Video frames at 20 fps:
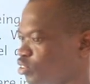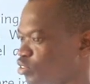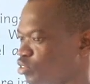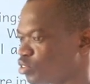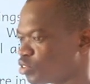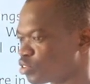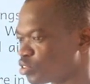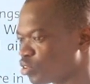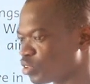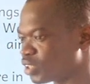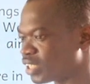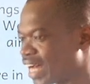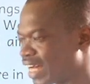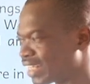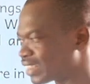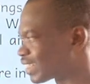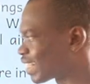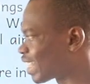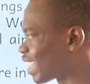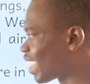to show
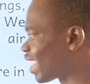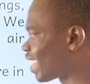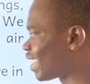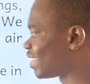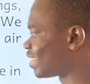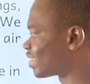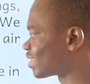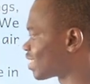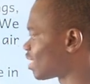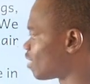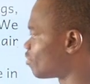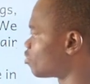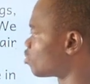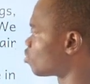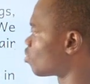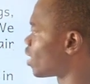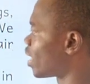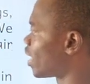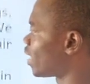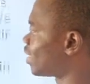that air is
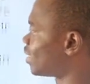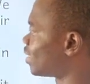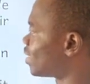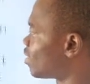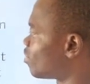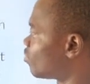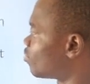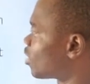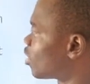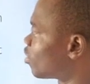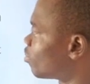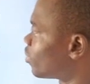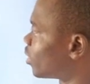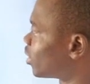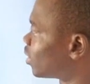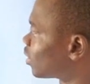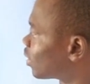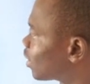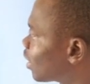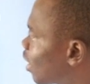everywhere in the environment.